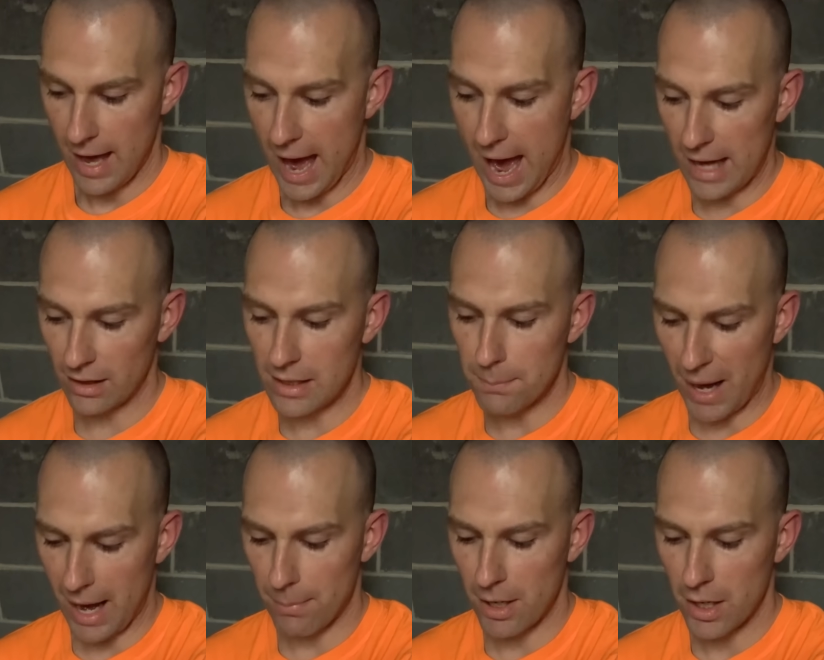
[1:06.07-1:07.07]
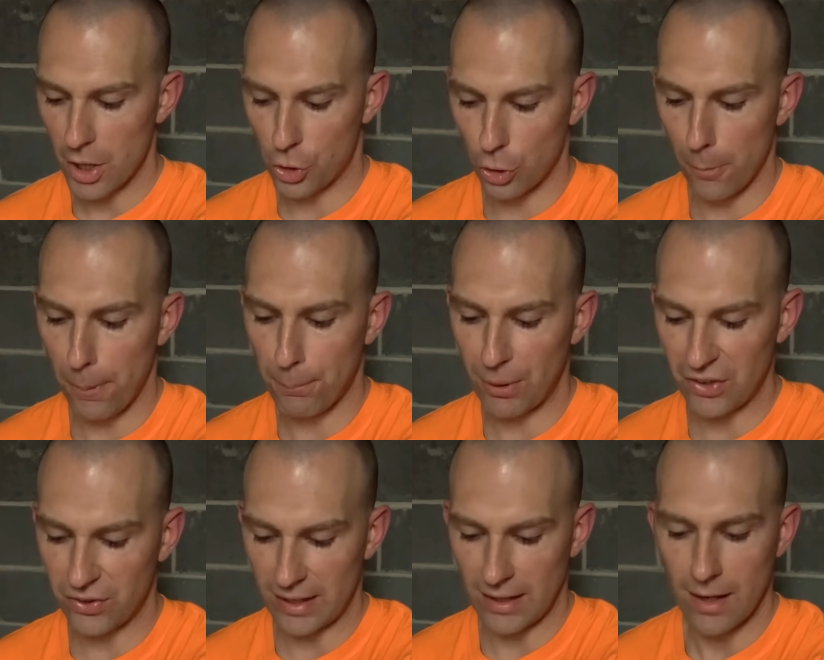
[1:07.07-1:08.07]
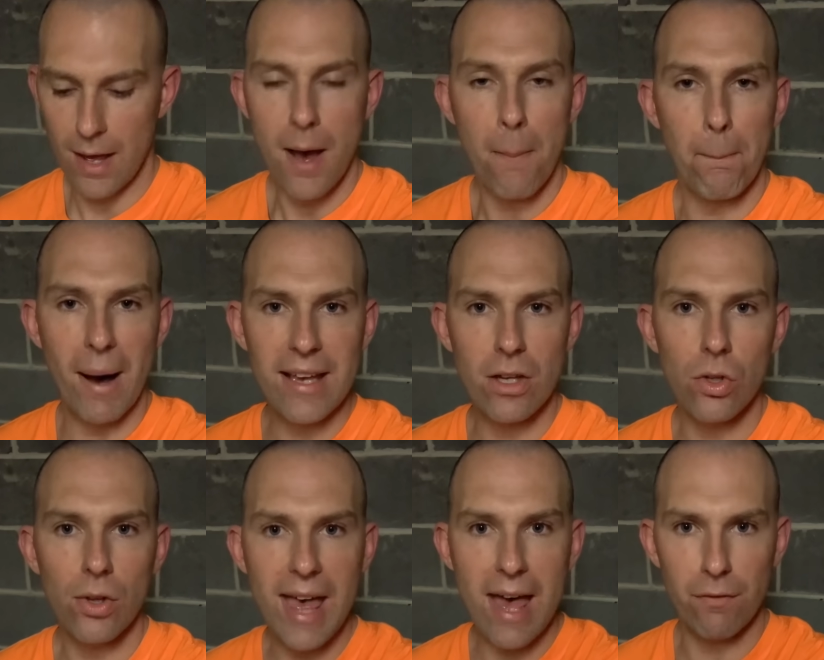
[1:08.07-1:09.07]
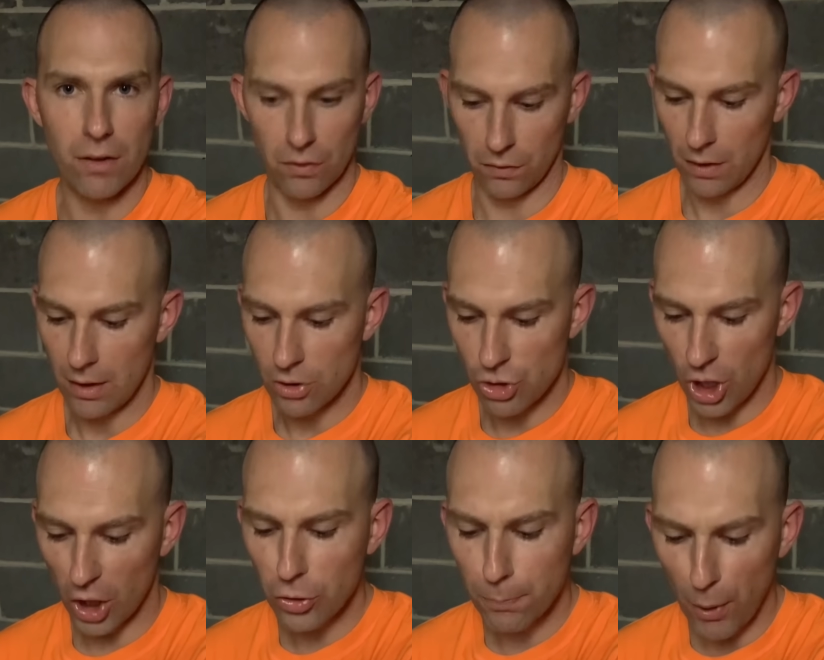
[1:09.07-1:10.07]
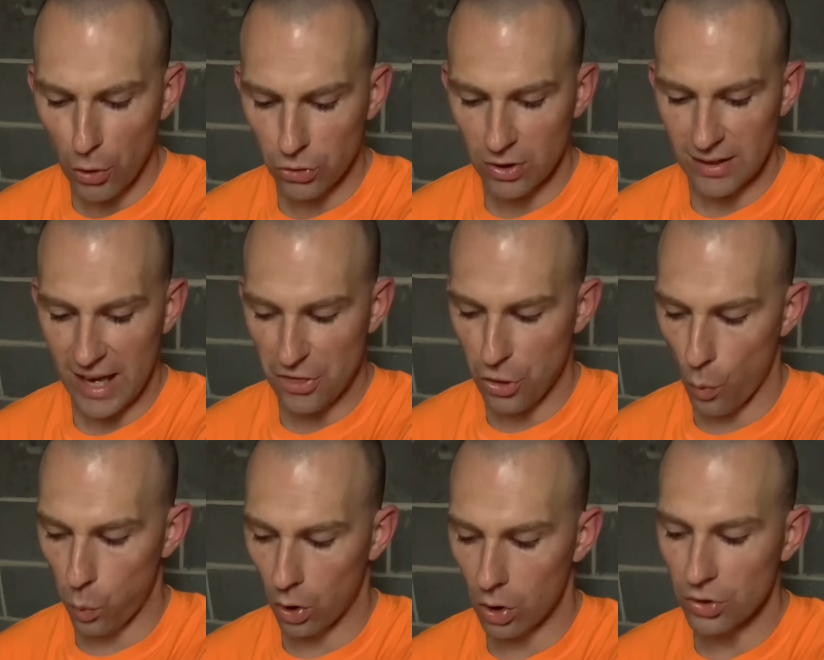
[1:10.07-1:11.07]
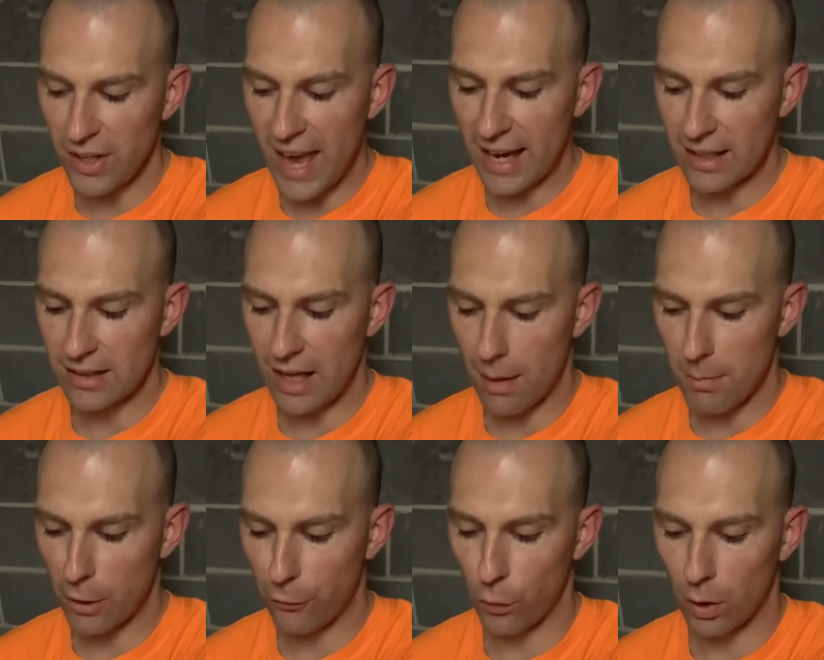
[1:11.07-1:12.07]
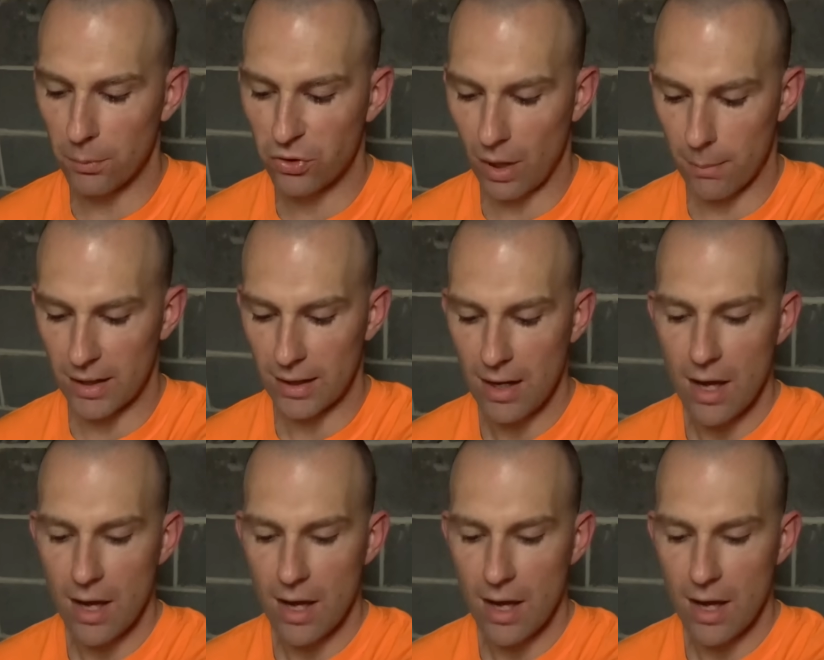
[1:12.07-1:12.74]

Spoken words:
Alibaba Group President Michael Evans just boasted at the World Economic Forum Summit